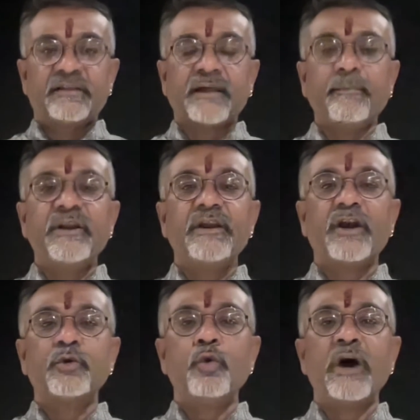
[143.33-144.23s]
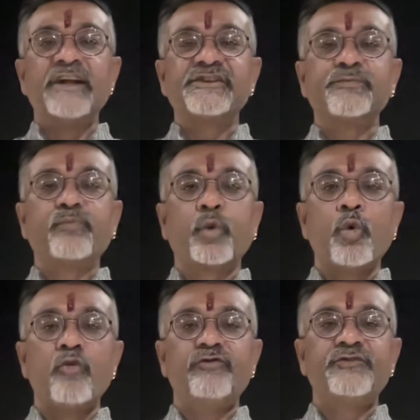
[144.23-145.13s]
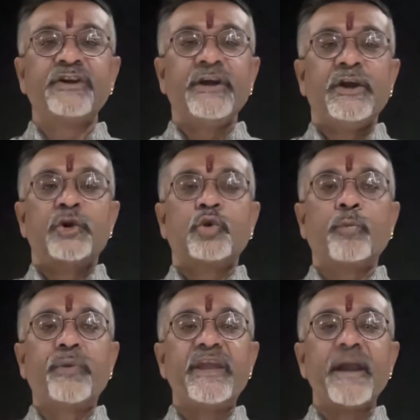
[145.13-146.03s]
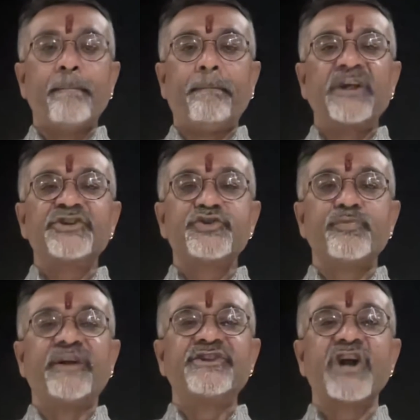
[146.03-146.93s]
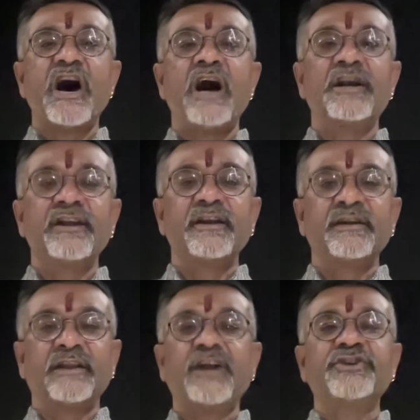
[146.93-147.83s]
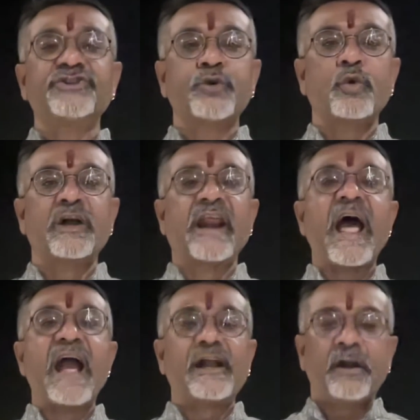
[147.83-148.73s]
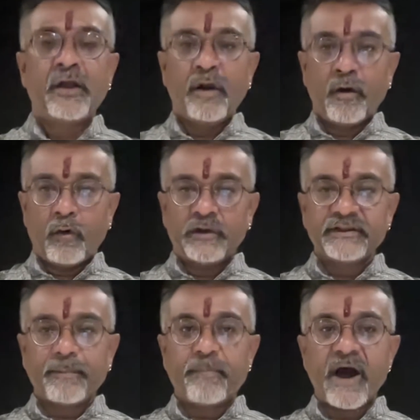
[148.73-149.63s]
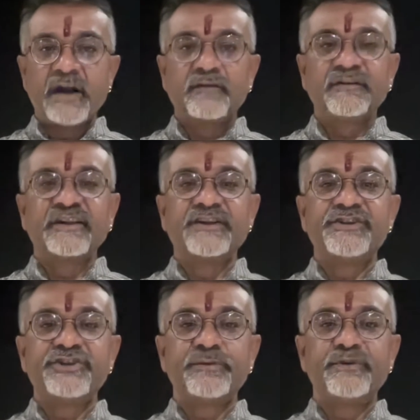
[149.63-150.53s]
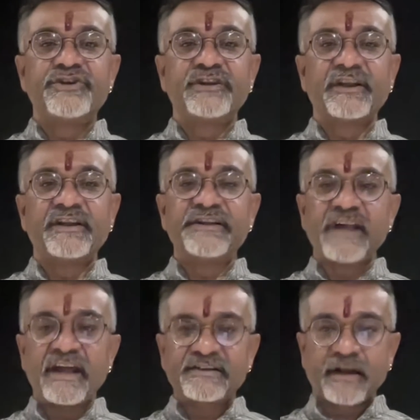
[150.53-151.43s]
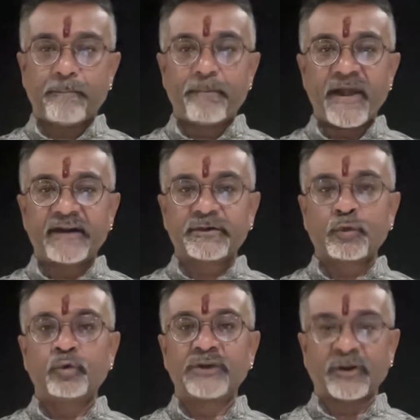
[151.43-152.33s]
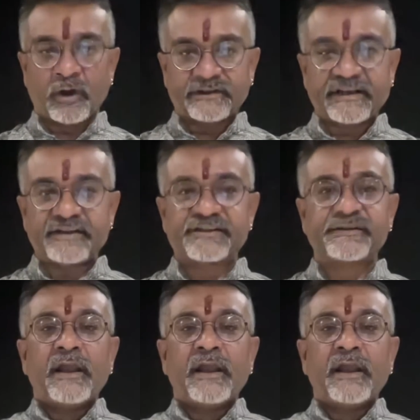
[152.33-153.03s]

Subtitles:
Tamil Nadu has proved to be a much harder nut to crack on the part of the Christian missionaries as compared to the northeast.